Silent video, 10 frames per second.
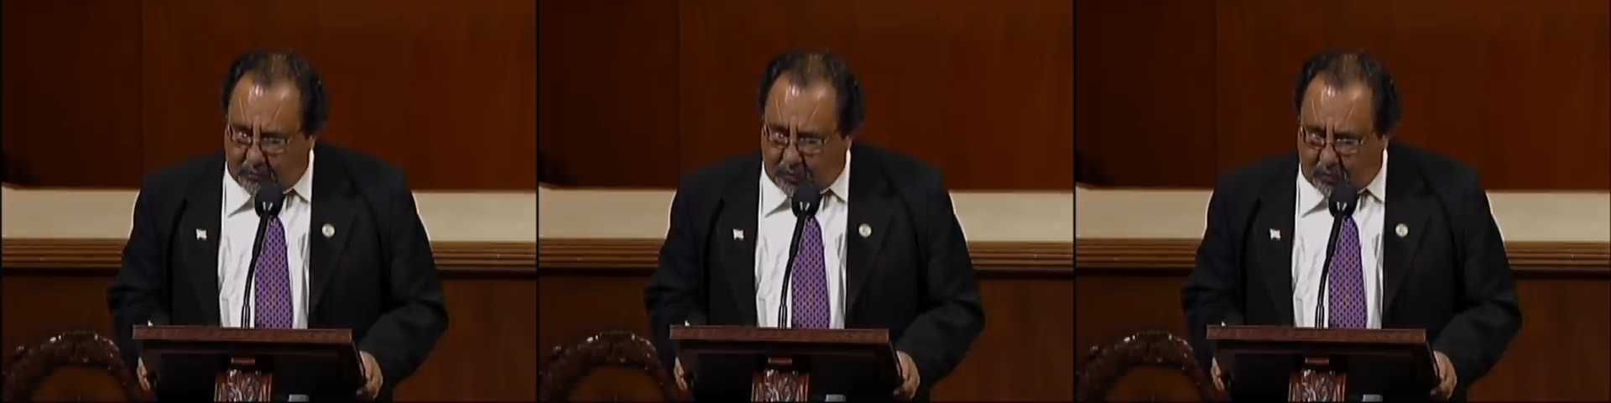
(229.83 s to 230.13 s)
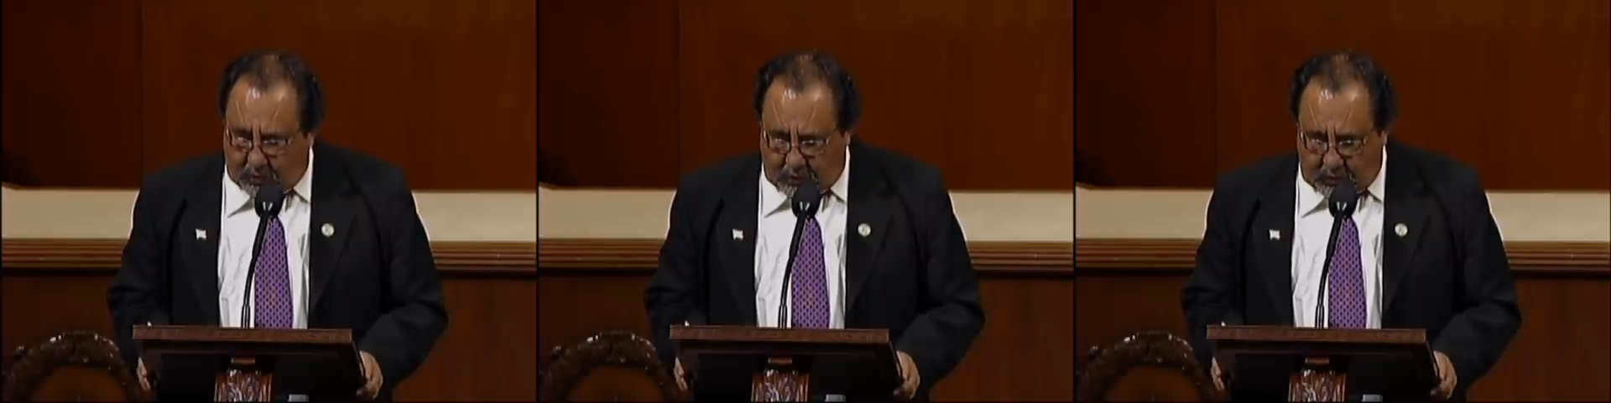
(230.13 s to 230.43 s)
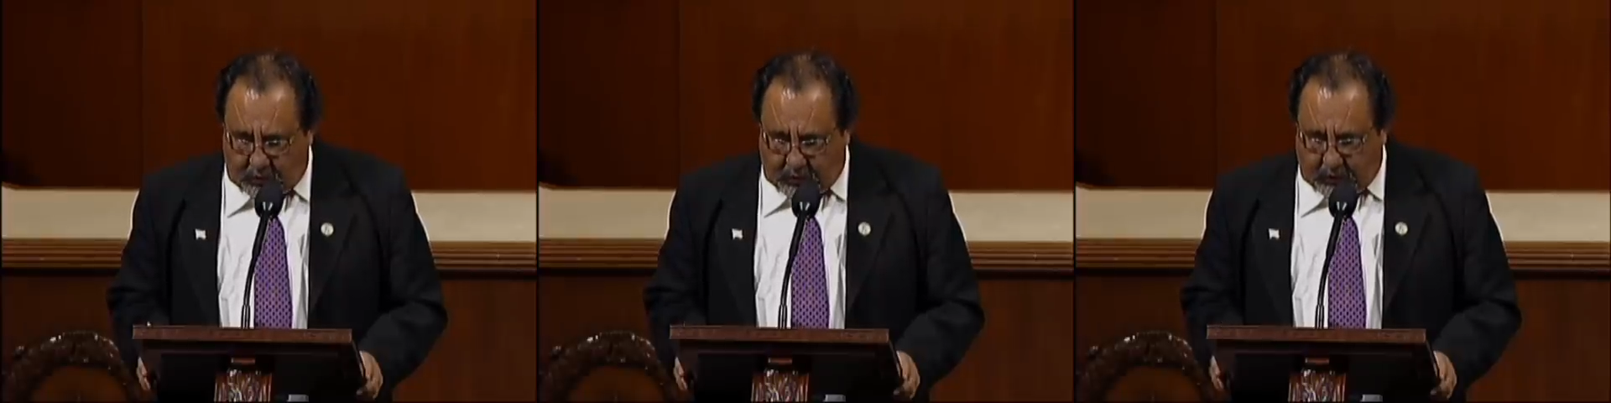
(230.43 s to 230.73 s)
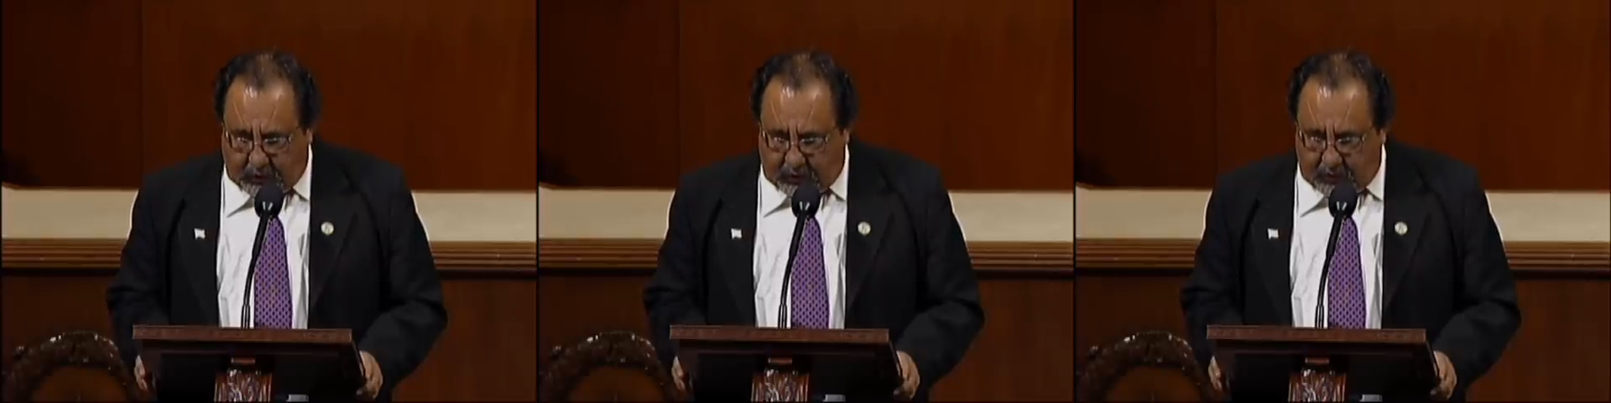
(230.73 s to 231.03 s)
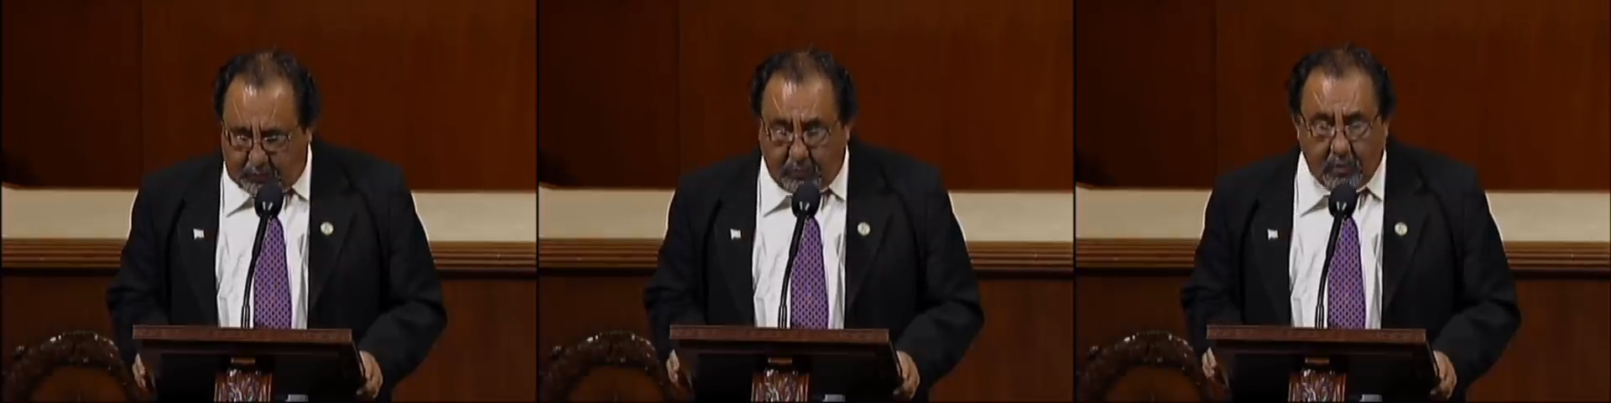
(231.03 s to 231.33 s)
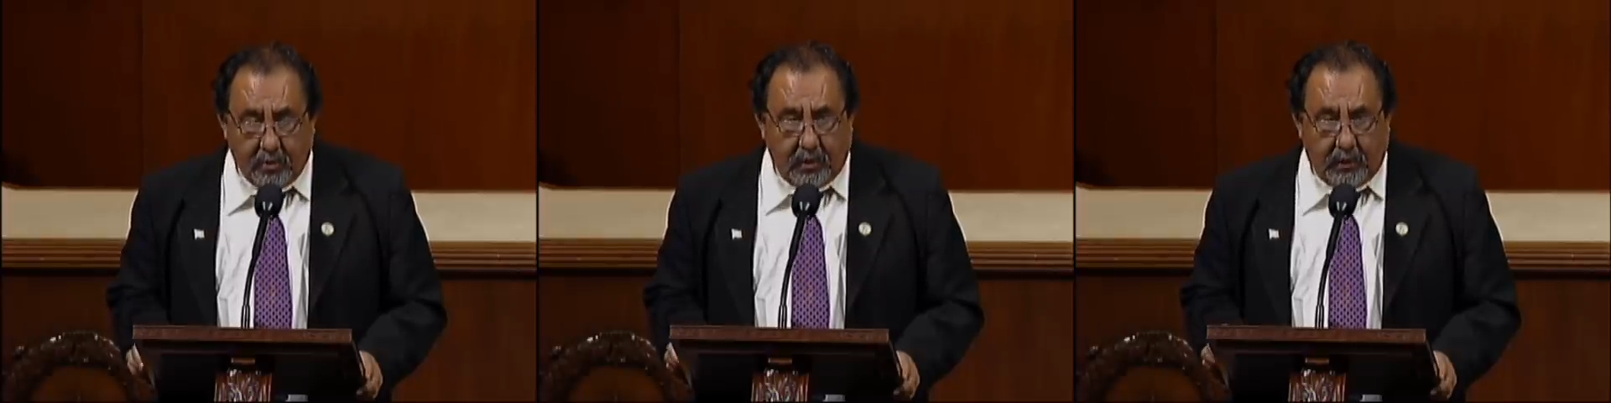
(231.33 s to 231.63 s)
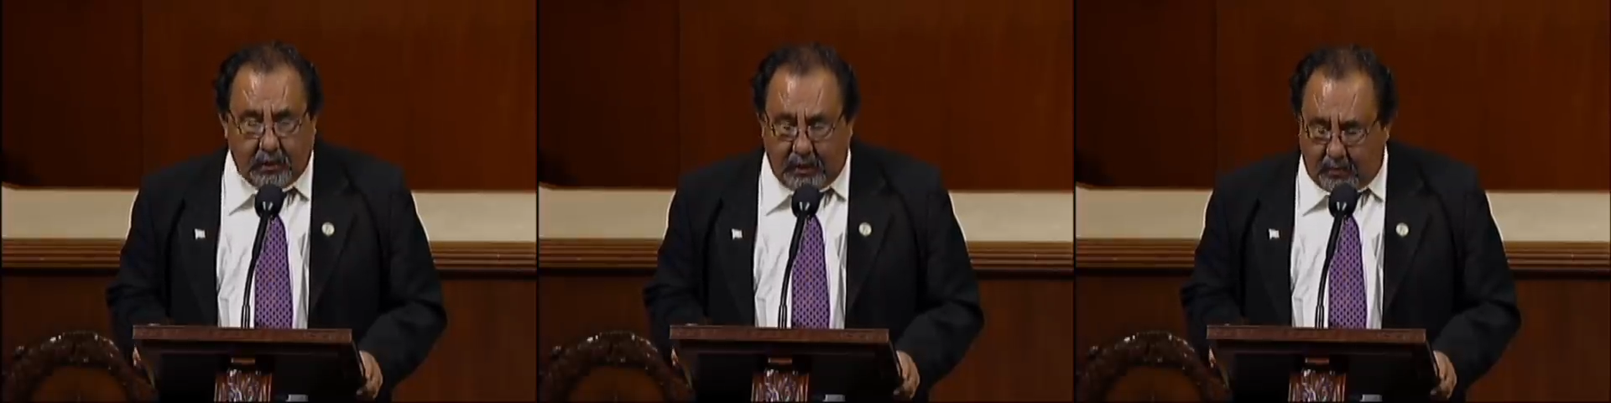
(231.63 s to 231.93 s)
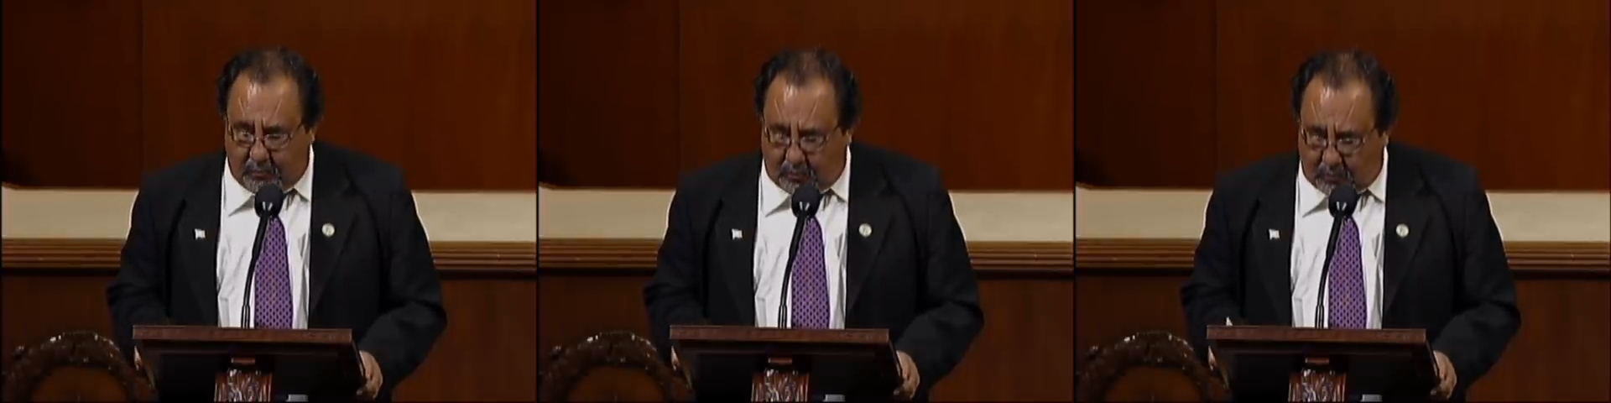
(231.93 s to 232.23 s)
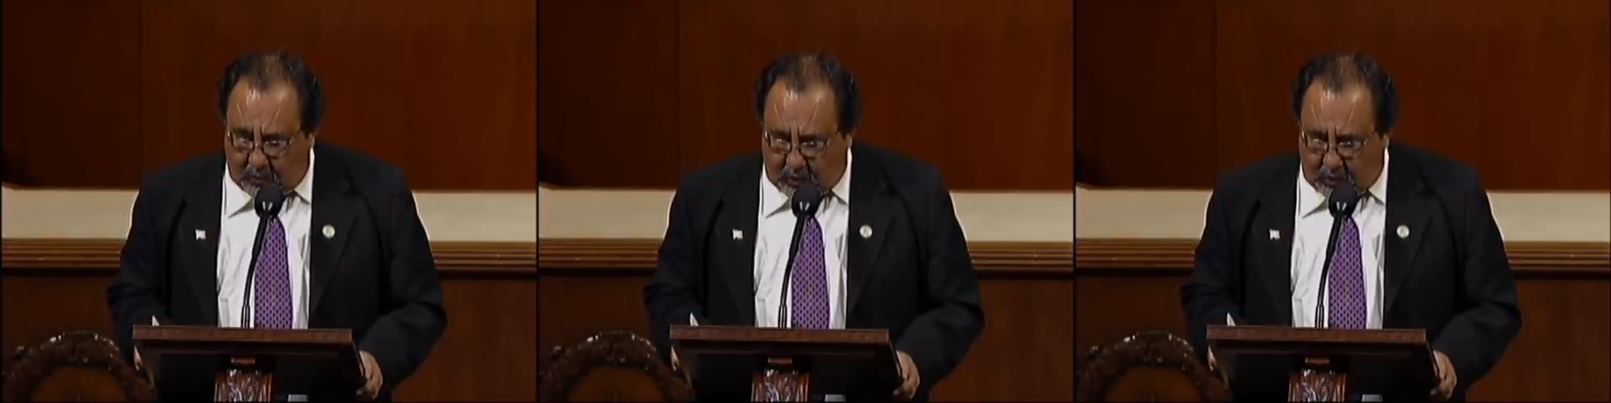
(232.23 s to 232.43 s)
the poor, and a disproportionate number